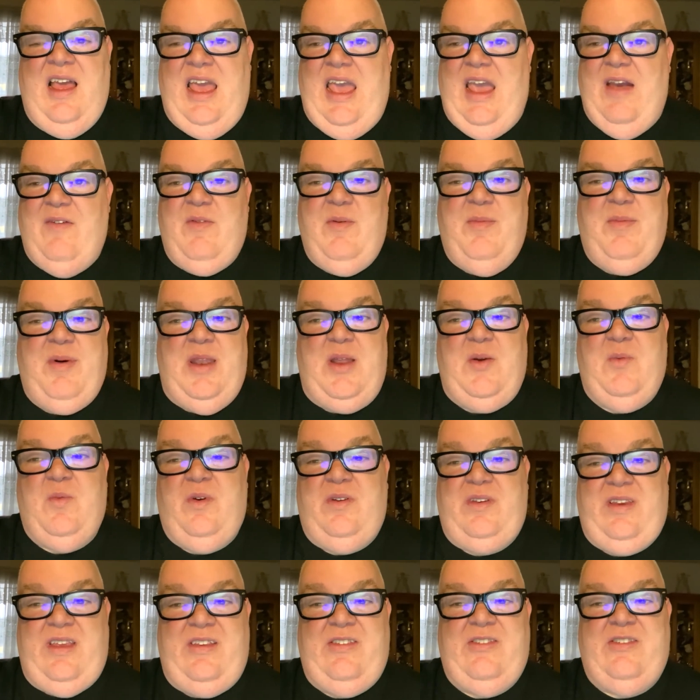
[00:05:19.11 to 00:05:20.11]
everybody
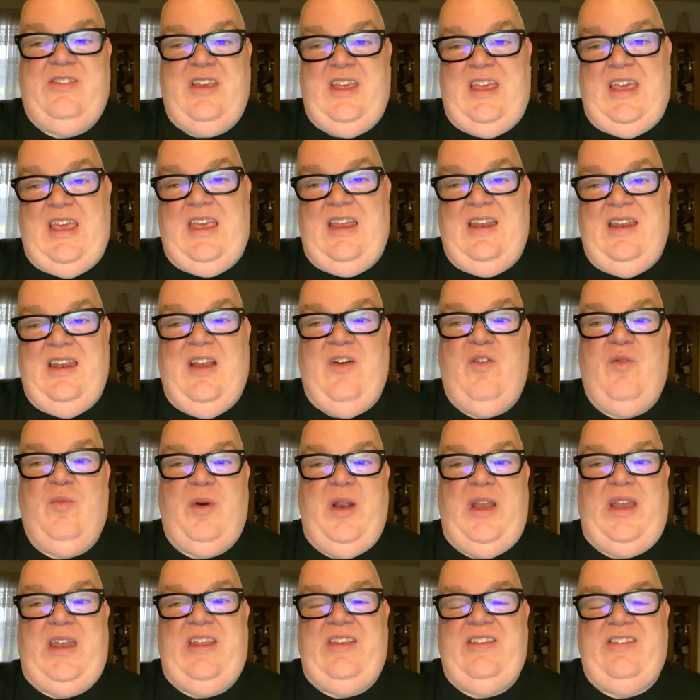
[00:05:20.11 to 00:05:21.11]
needs to eat, and
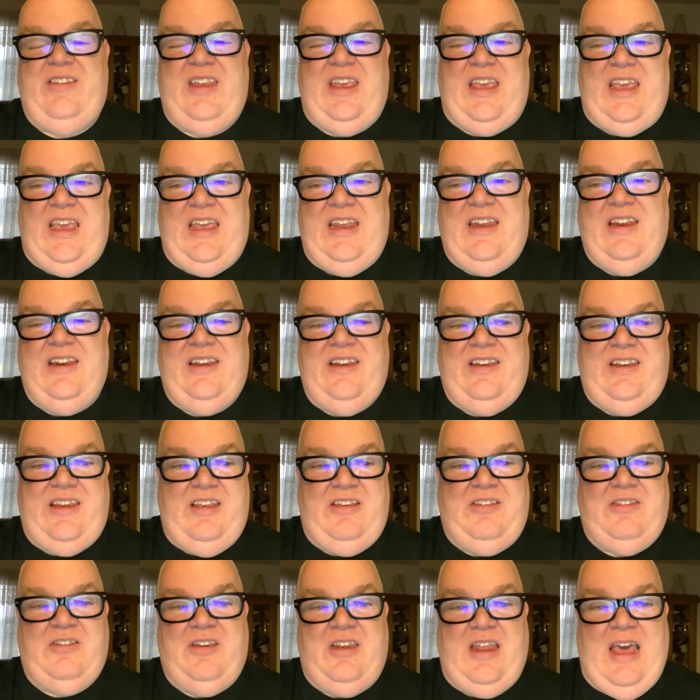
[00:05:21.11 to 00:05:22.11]
everybody needs to eat at a
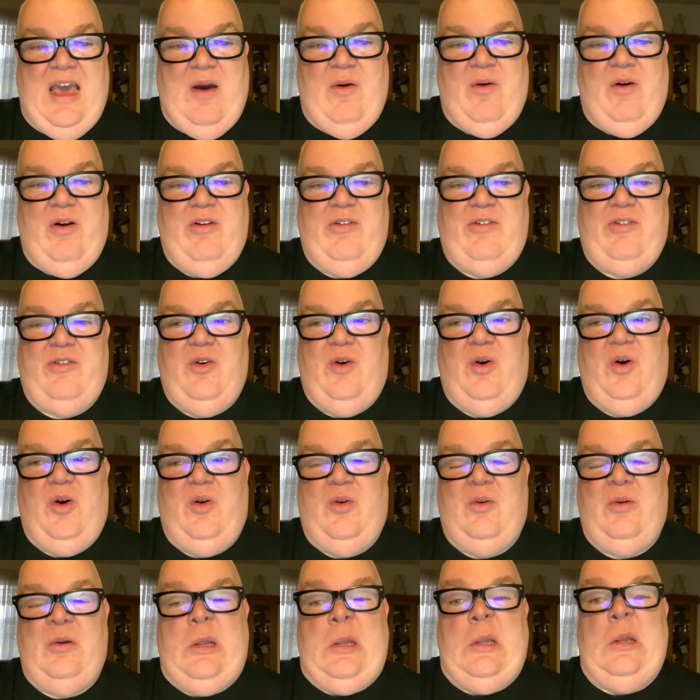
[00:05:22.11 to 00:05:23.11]
decent hour, so